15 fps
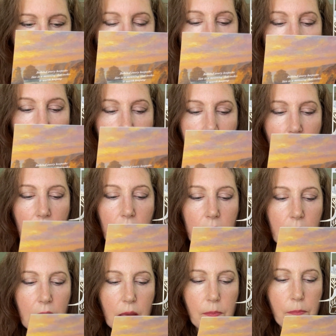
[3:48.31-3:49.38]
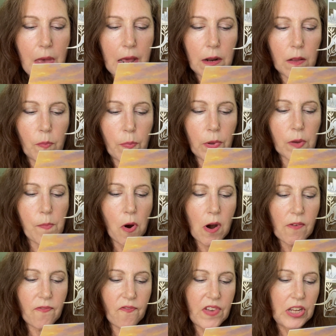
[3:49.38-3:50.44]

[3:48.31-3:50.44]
Yeah, it's elegant metal bookmark,